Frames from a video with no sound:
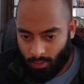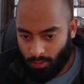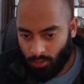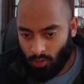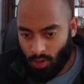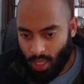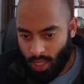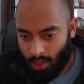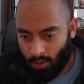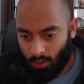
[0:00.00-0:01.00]
So
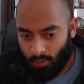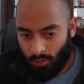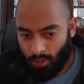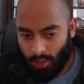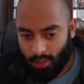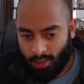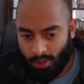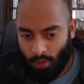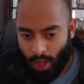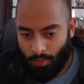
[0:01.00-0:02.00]
yeah, let's see
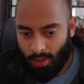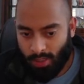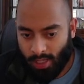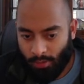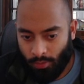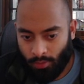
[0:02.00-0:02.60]
what happens now.